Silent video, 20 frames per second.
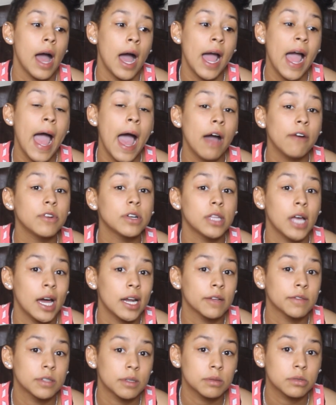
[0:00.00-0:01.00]
I have a
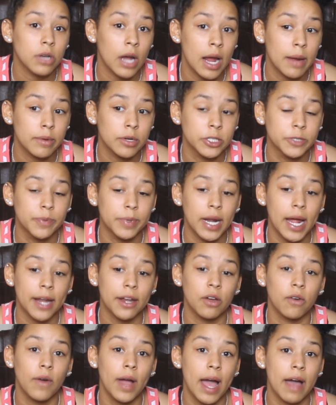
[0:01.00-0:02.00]
lot of subscribers, but I
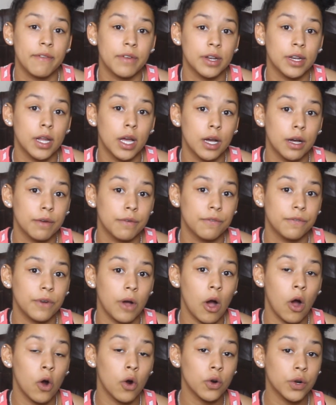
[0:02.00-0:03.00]
don't have enough
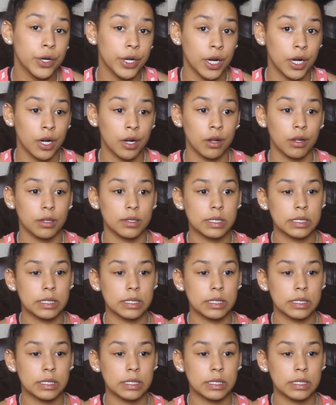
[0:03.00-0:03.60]
older